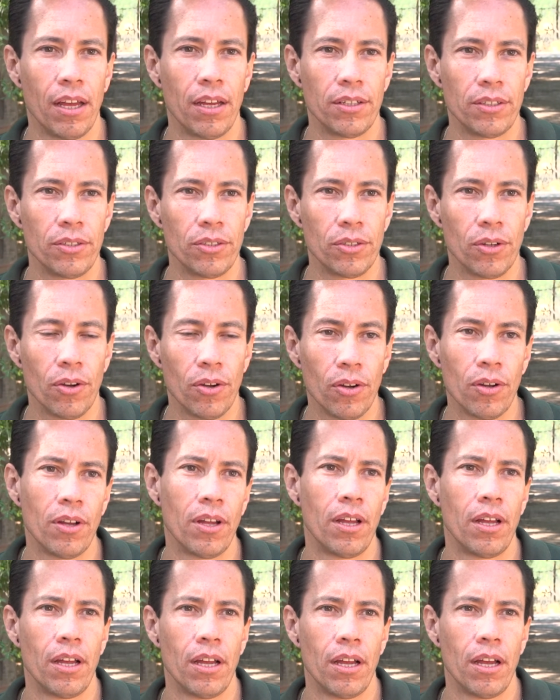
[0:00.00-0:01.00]
you know,
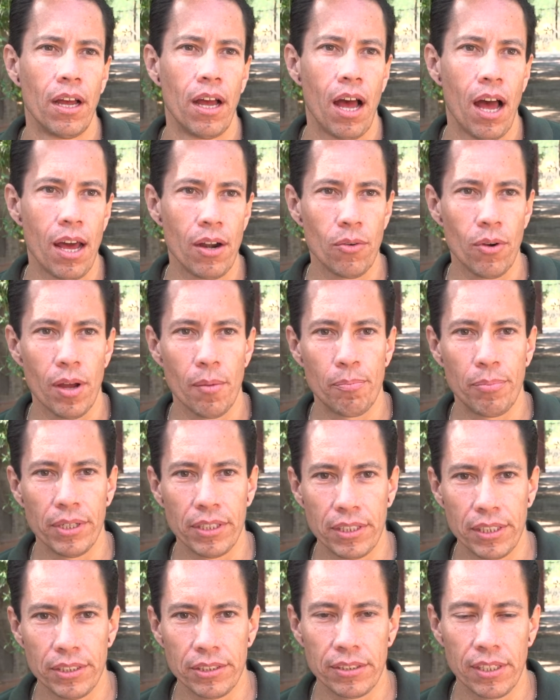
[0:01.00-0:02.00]
how do I put this